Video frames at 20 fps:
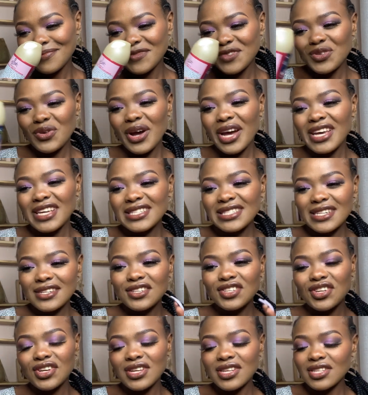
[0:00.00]
So I
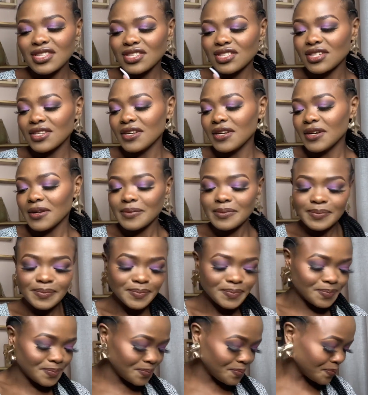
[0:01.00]
interchange
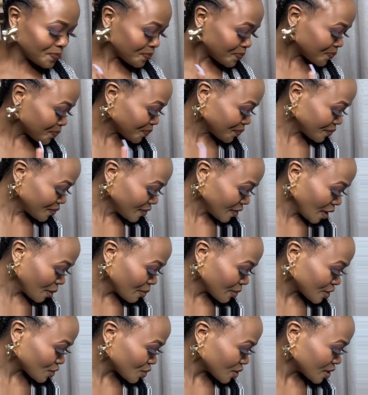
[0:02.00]

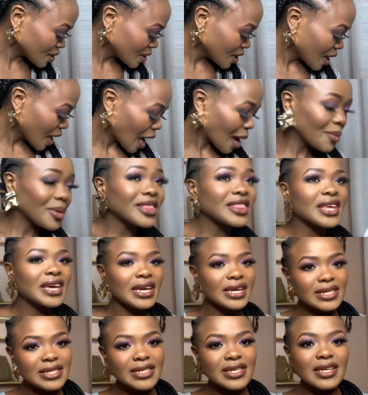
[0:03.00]
between, I mean, the
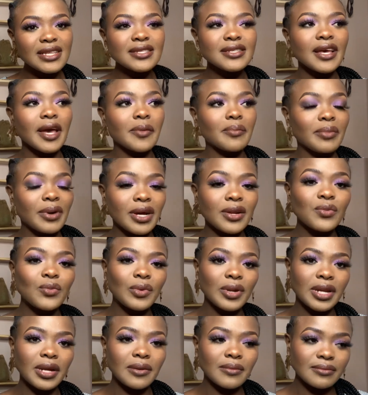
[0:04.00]
incense I burn
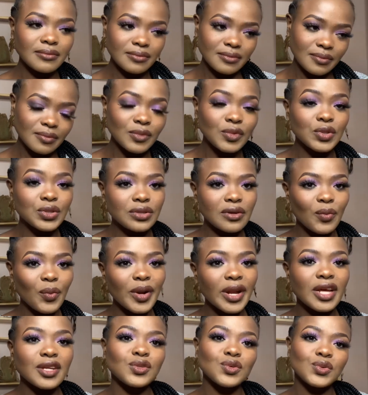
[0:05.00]

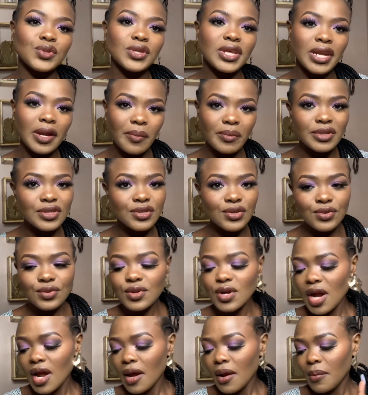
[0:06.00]
when I do the number two,
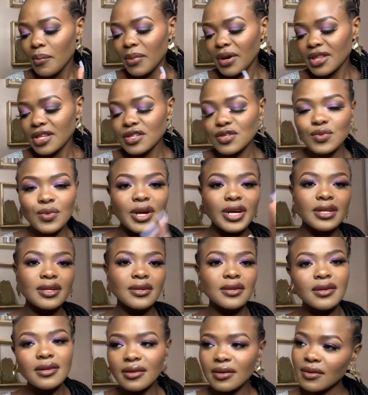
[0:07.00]
but this
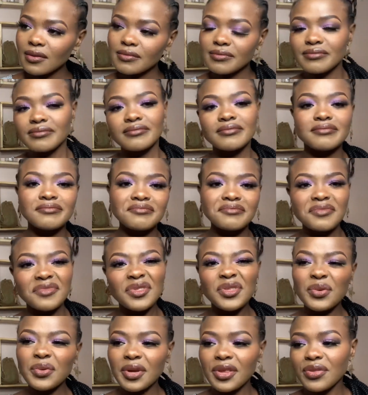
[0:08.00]
one
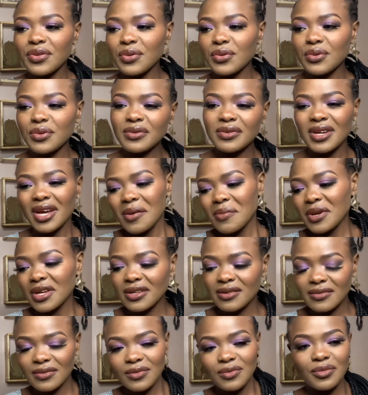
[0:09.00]
through and through, I
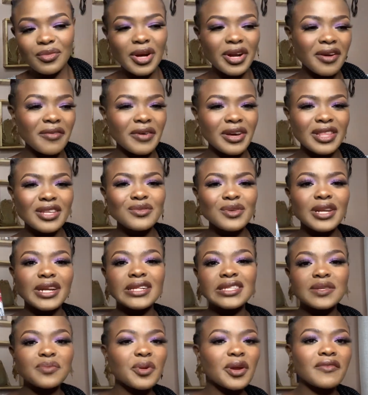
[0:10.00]
mean, wherever. This one I'll
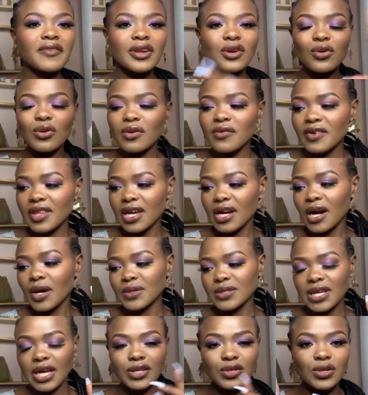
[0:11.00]
spray even all over the house.